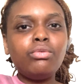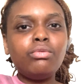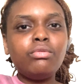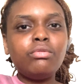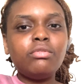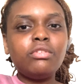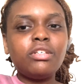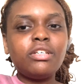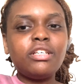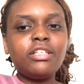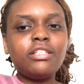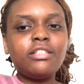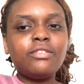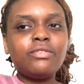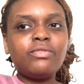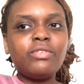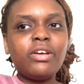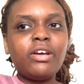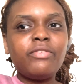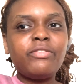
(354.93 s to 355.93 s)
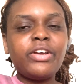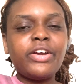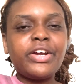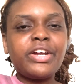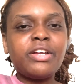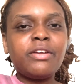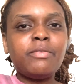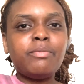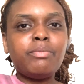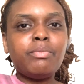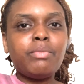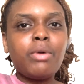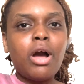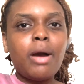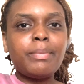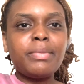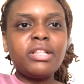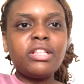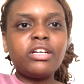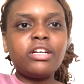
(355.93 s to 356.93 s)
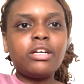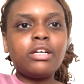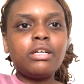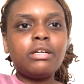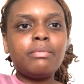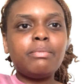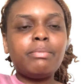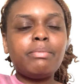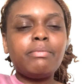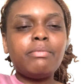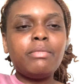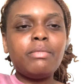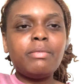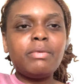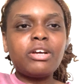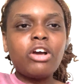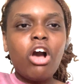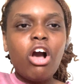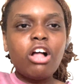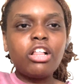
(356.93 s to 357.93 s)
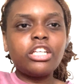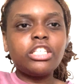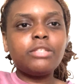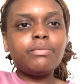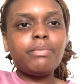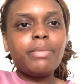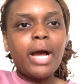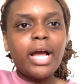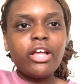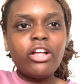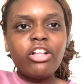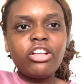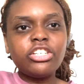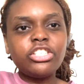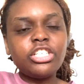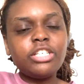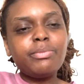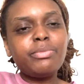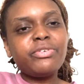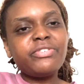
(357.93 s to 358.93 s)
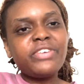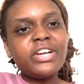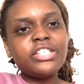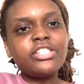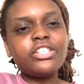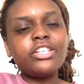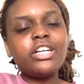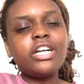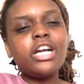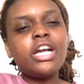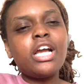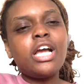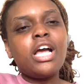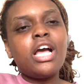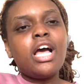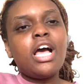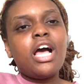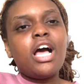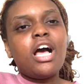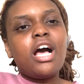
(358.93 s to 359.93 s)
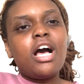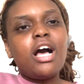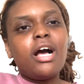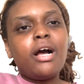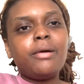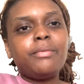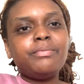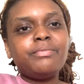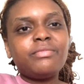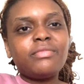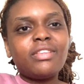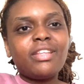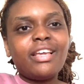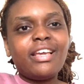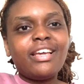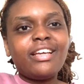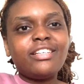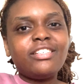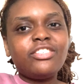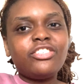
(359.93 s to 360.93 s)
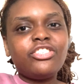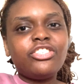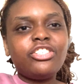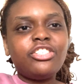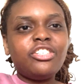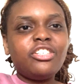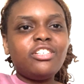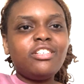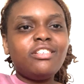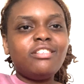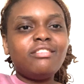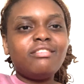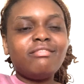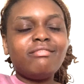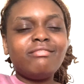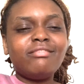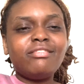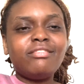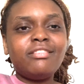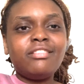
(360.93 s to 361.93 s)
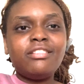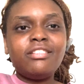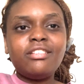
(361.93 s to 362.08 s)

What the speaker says: who is a very popular college biology professor. And she